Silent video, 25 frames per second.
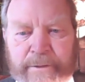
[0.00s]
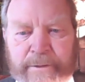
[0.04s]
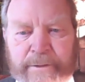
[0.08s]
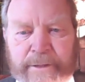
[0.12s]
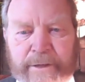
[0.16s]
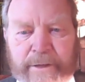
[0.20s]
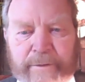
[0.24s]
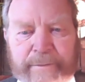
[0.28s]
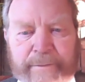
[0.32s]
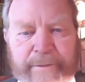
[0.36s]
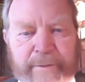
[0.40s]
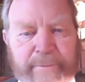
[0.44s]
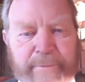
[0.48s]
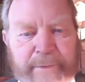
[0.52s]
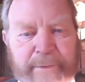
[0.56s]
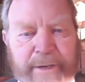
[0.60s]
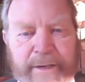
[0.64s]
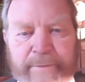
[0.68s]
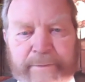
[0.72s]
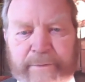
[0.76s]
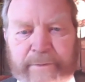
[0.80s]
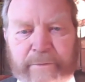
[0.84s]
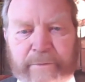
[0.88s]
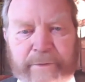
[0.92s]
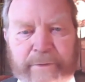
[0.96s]
Now, in the
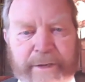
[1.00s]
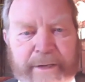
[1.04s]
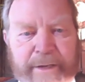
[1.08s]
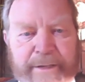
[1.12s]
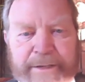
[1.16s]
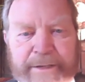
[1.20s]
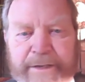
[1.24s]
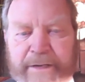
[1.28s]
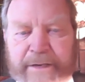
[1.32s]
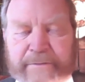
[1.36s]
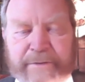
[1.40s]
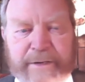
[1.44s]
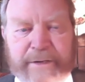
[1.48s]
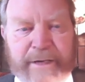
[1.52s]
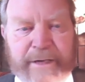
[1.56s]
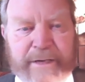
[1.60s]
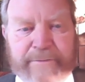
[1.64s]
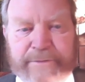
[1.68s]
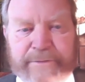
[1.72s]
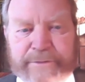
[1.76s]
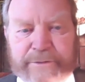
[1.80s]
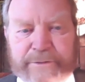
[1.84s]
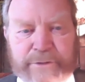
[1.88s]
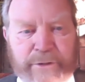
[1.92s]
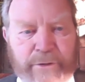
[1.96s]
Bible, we are never
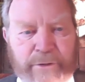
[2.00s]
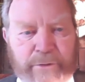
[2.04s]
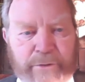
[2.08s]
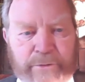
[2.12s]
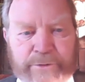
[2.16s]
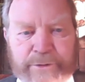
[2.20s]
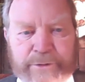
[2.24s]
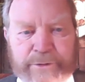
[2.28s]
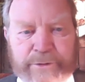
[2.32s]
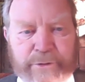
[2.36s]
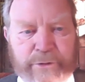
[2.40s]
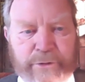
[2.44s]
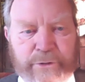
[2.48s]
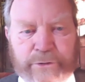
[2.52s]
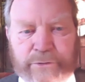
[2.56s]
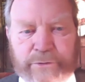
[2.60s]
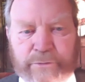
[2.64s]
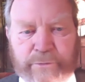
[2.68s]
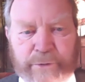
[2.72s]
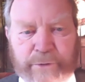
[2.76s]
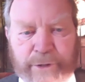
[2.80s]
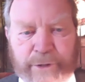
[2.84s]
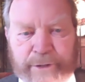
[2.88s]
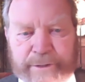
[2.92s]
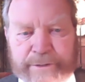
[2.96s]
ever told that good
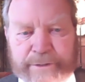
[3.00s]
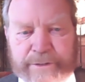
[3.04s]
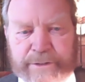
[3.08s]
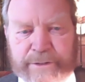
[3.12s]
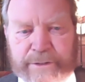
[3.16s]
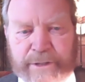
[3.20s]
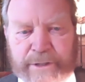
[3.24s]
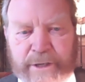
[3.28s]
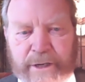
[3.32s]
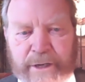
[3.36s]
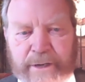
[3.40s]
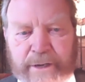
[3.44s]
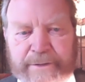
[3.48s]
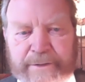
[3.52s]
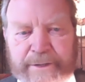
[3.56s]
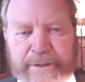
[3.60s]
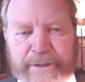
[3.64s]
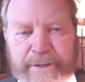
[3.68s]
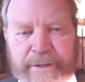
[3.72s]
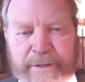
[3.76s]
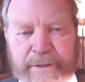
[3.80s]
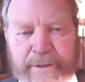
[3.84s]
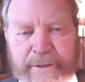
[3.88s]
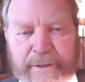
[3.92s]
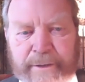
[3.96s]
works are
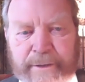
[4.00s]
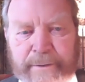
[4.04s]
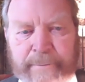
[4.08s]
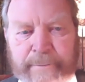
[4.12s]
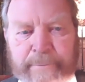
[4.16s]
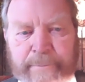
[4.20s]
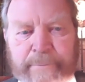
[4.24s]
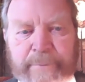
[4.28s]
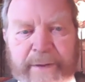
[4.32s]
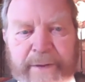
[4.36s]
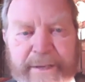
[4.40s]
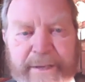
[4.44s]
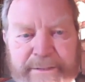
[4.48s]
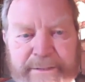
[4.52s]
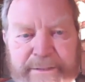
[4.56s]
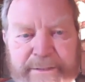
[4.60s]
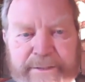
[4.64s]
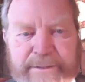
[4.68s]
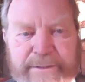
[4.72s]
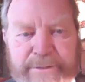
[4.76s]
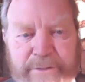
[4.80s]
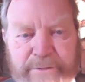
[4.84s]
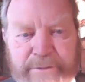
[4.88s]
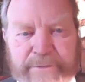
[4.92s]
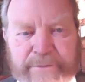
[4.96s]
the
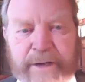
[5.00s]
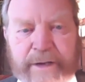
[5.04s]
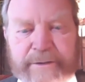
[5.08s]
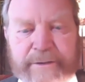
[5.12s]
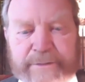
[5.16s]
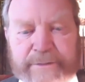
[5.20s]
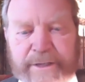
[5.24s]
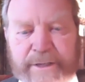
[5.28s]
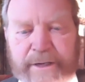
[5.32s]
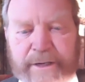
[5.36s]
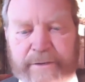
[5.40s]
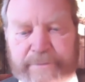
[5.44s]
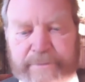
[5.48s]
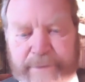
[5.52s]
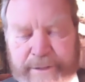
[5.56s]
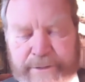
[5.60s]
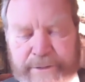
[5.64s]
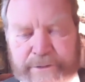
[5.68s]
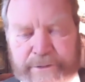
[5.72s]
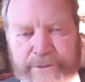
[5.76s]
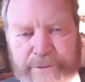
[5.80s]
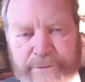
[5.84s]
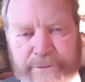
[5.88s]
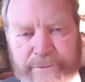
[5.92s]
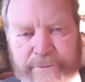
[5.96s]
basis of our
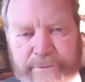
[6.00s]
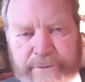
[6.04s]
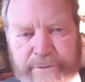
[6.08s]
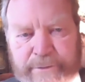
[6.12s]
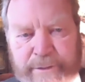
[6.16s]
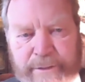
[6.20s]
salvation.